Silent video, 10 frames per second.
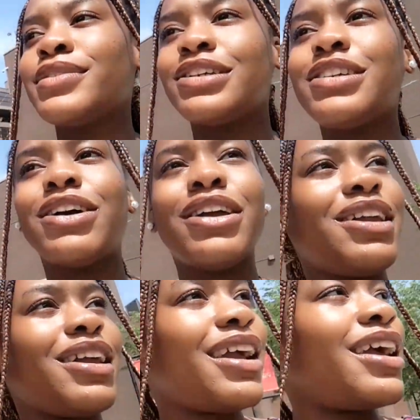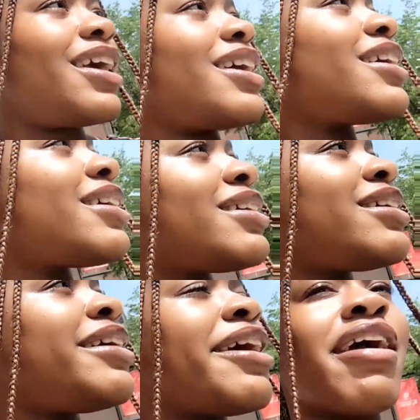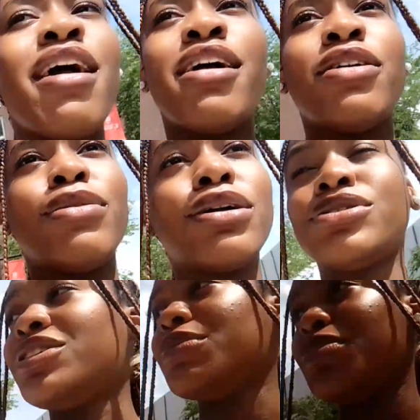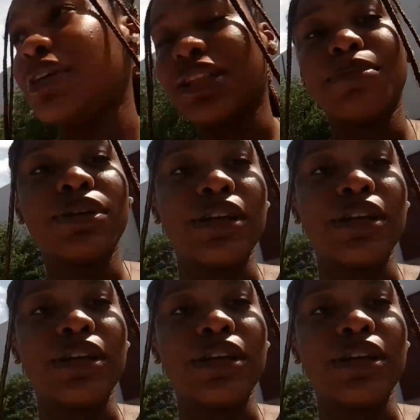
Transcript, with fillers: She's not here. Where could she be? Let